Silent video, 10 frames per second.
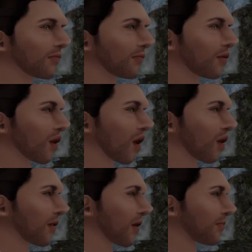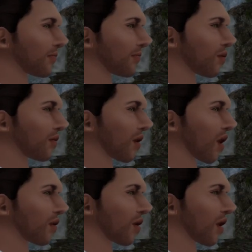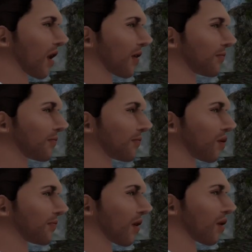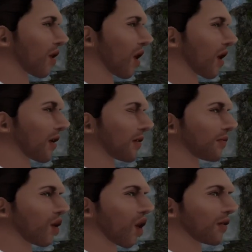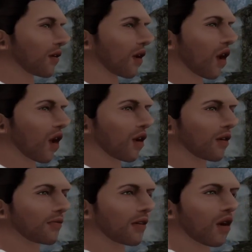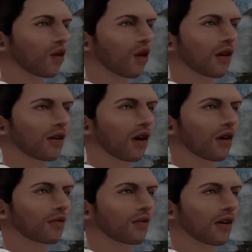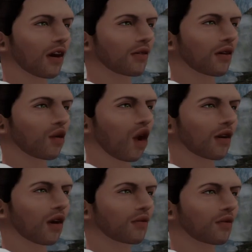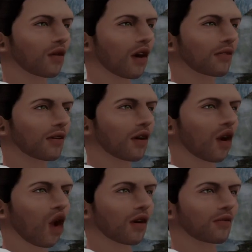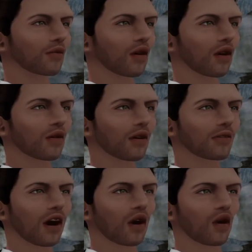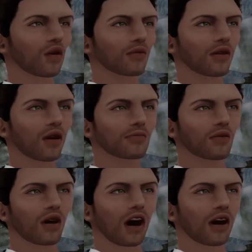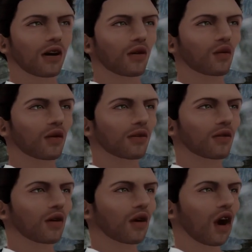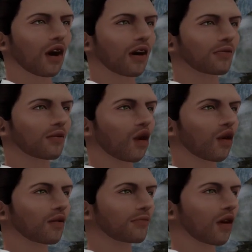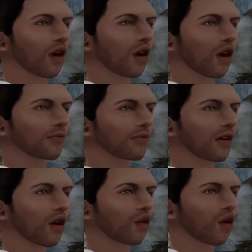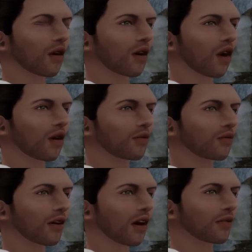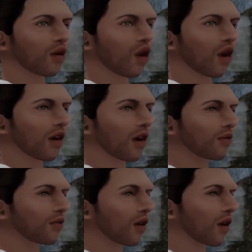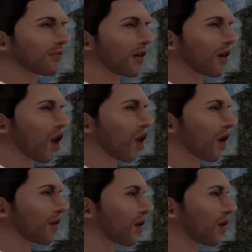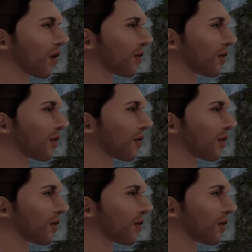the social expectations are changing. Again, I am Portuguese, as you can see by the name, and I grew up with my grandparents. Unfortunately, all of them already passed away, but